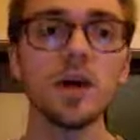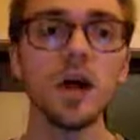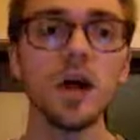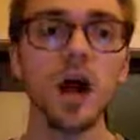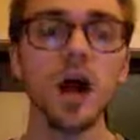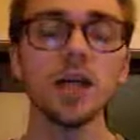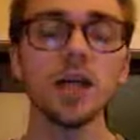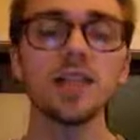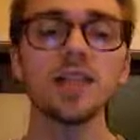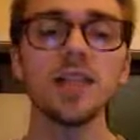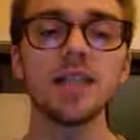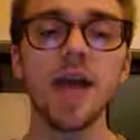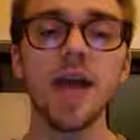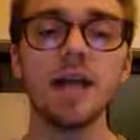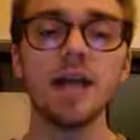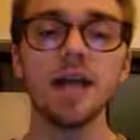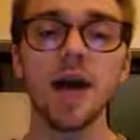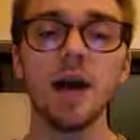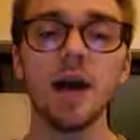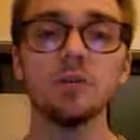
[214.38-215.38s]
I
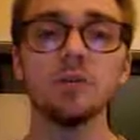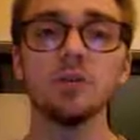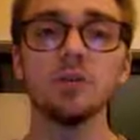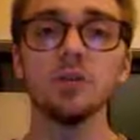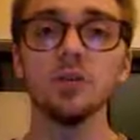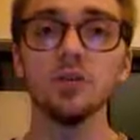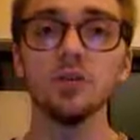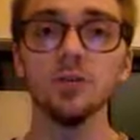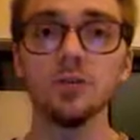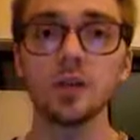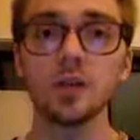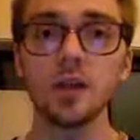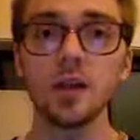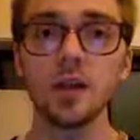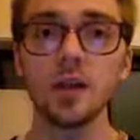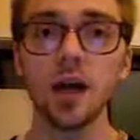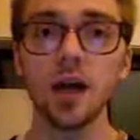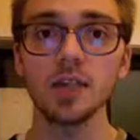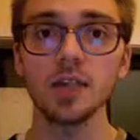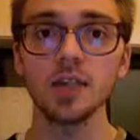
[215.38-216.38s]
stand absolute
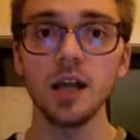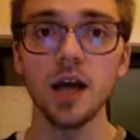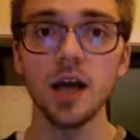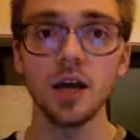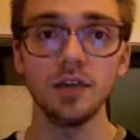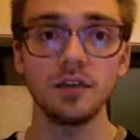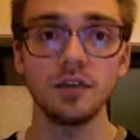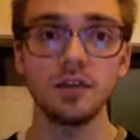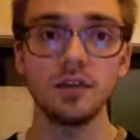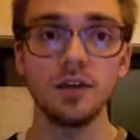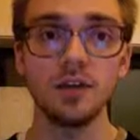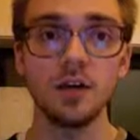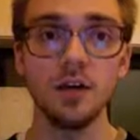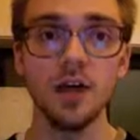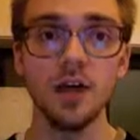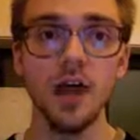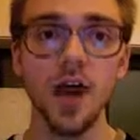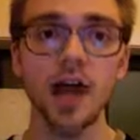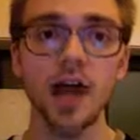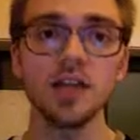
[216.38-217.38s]
as life,
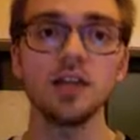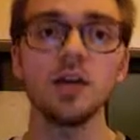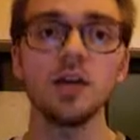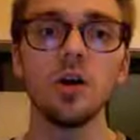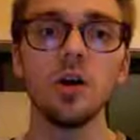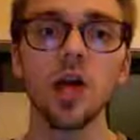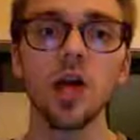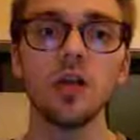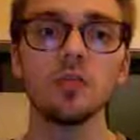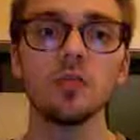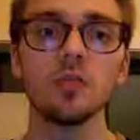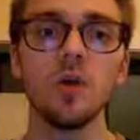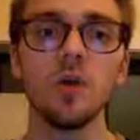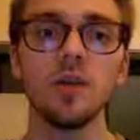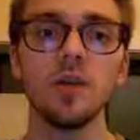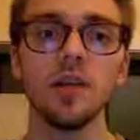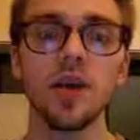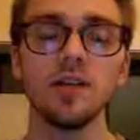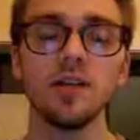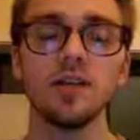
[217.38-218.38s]
as all, as
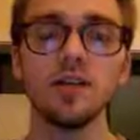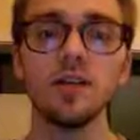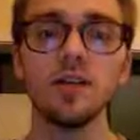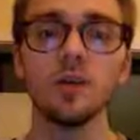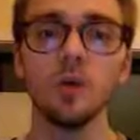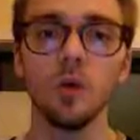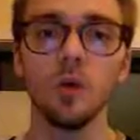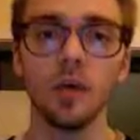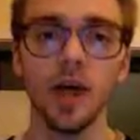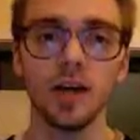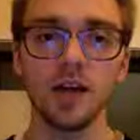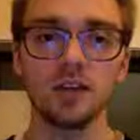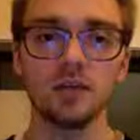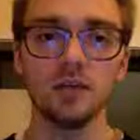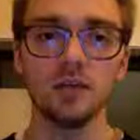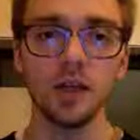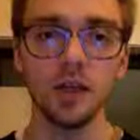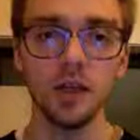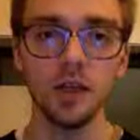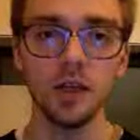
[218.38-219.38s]
one, as equal as
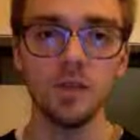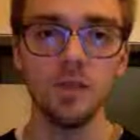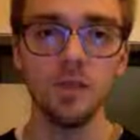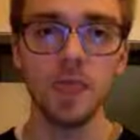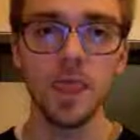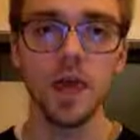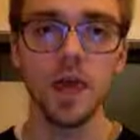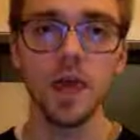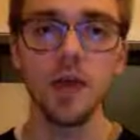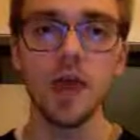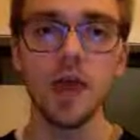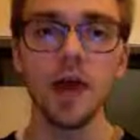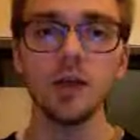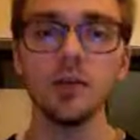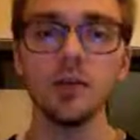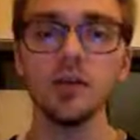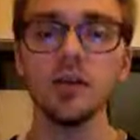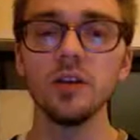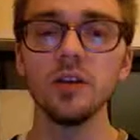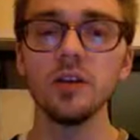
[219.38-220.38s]
me, and
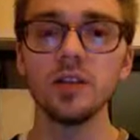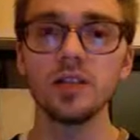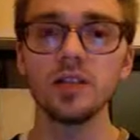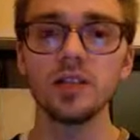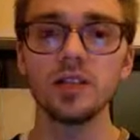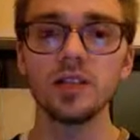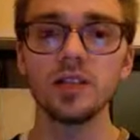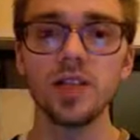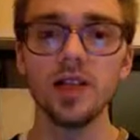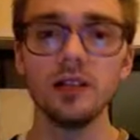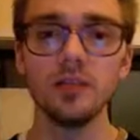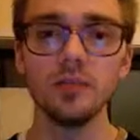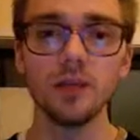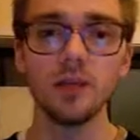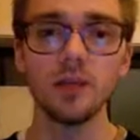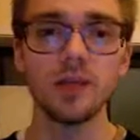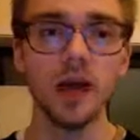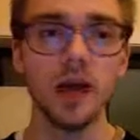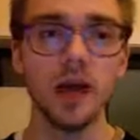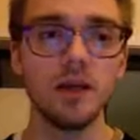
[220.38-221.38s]
within this
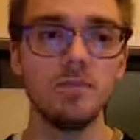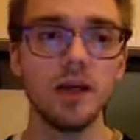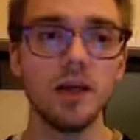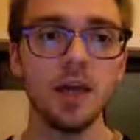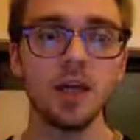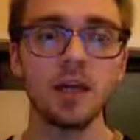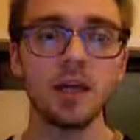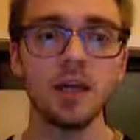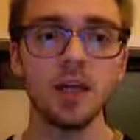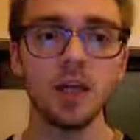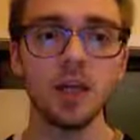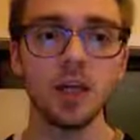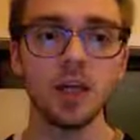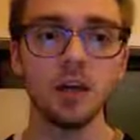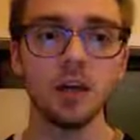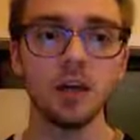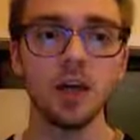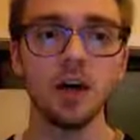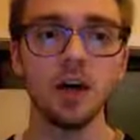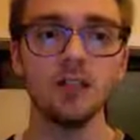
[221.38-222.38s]
statement I make
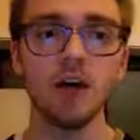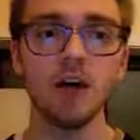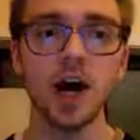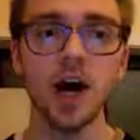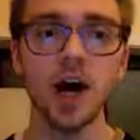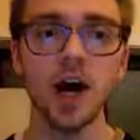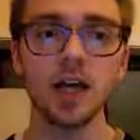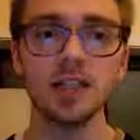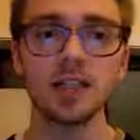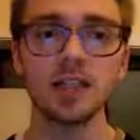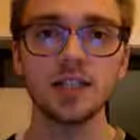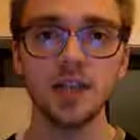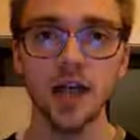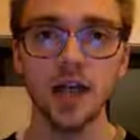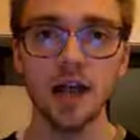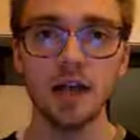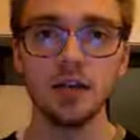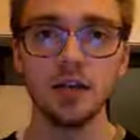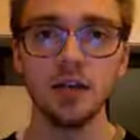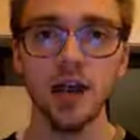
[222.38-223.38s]
here of I
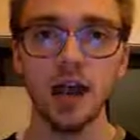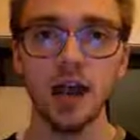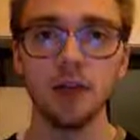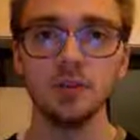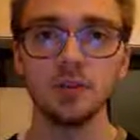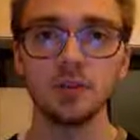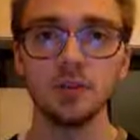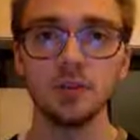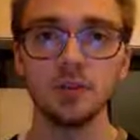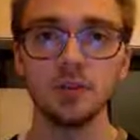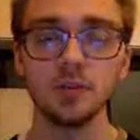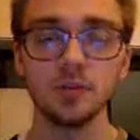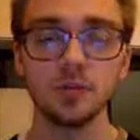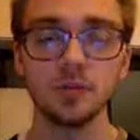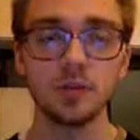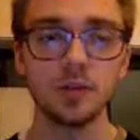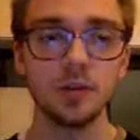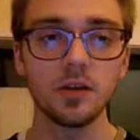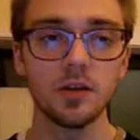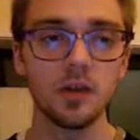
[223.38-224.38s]
stand absolute,